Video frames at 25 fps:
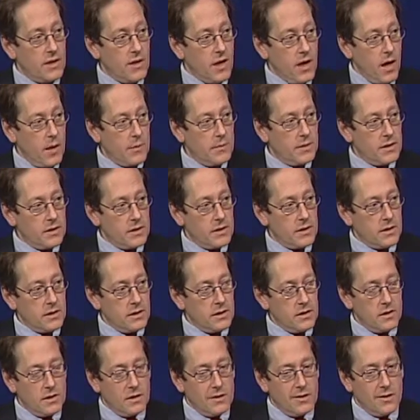I mean the
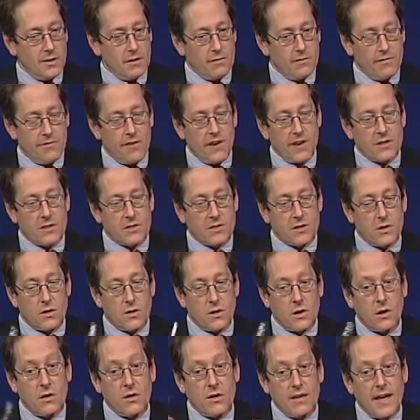the, the effects
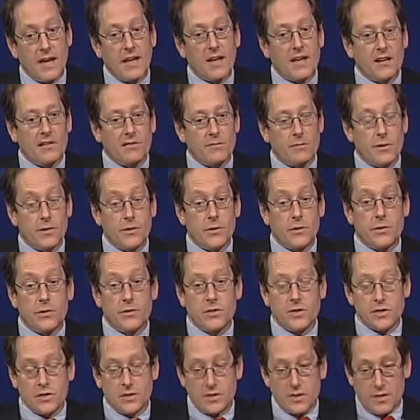are, are negative, but they're
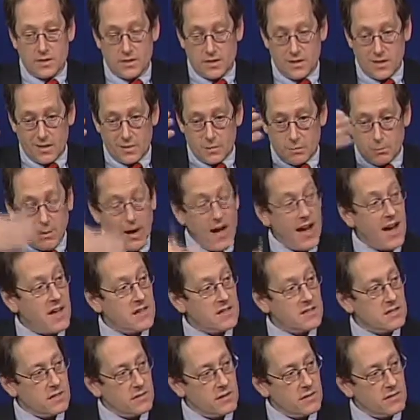just as as
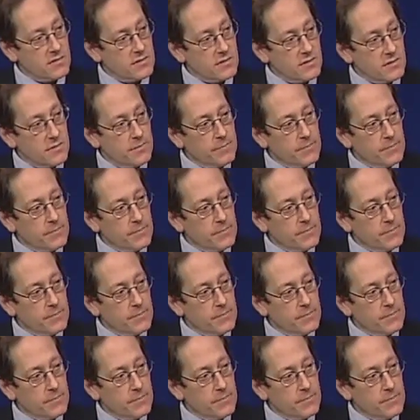positive